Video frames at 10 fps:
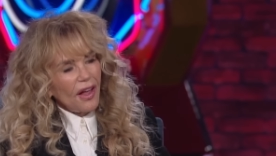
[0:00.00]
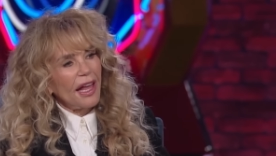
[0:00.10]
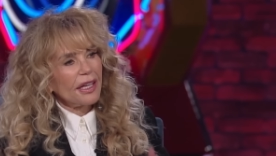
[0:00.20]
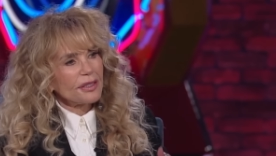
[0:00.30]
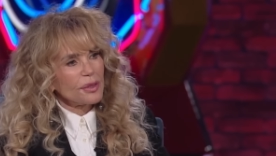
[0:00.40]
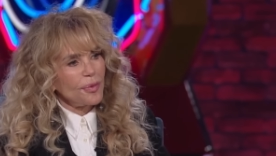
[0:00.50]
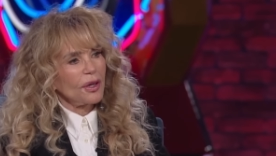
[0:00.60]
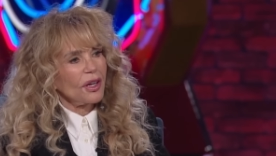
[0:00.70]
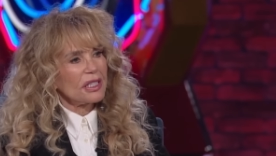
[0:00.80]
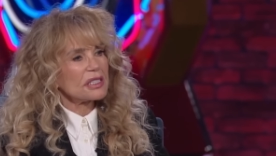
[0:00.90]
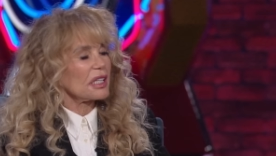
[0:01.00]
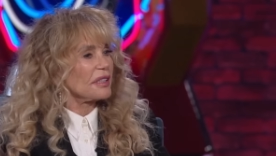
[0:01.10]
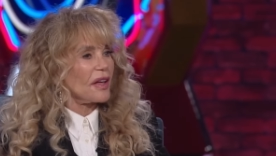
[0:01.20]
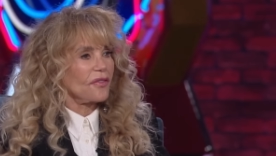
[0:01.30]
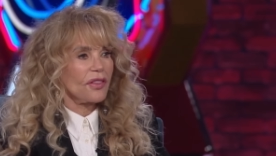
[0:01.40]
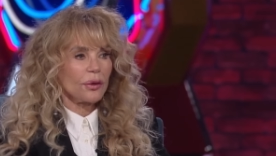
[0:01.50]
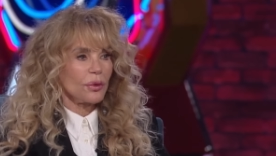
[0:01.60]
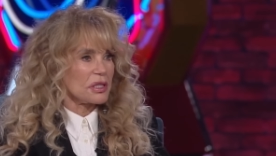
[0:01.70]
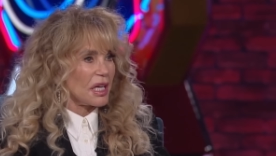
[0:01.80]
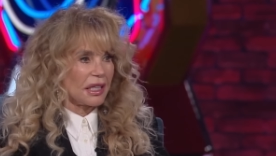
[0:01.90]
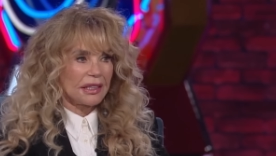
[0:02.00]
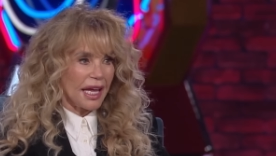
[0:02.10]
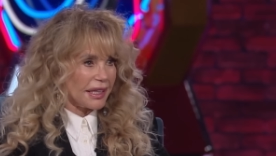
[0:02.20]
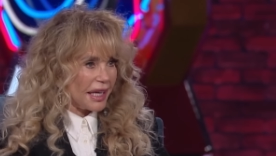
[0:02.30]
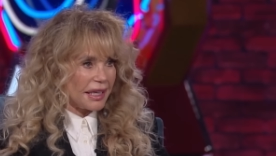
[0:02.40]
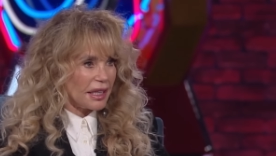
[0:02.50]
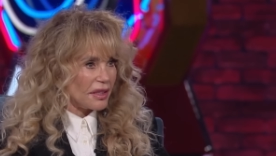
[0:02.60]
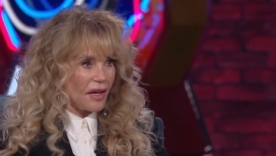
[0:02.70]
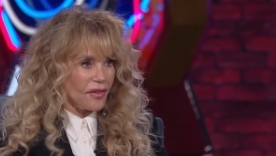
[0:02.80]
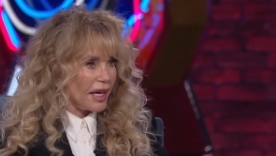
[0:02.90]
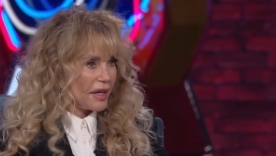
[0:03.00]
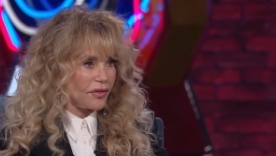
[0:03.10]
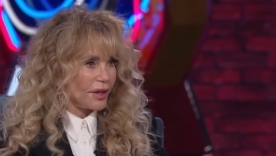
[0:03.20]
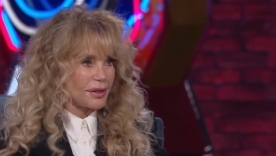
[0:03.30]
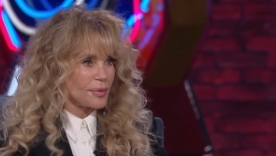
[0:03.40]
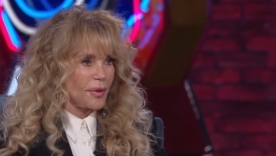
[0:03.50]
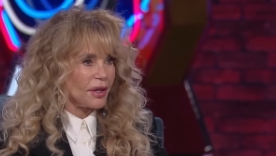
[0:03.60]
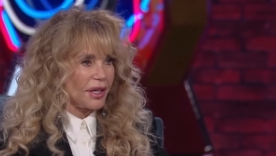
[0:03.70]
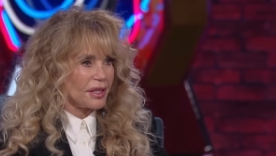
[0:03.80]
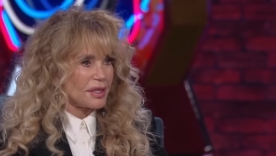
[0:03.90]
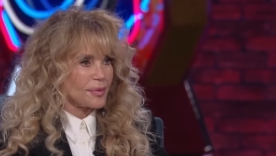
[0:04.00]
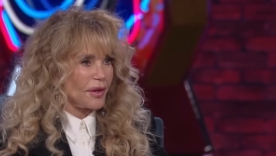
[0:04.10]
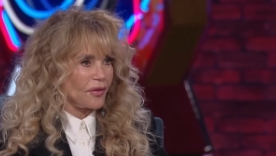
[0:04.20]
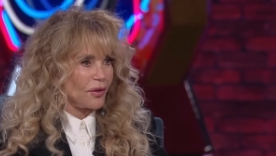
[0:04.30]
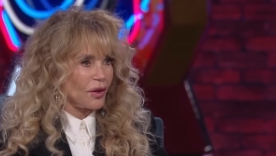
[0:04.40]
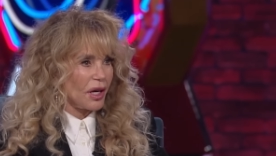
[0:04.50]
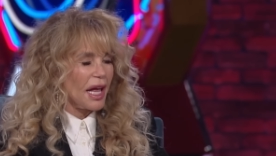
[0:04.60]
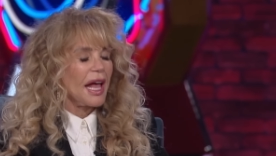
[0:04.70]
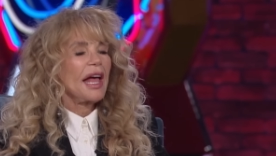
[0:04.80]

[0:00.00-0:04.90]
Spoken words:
I experienced a love that was unlike any love I'd ever experienced before.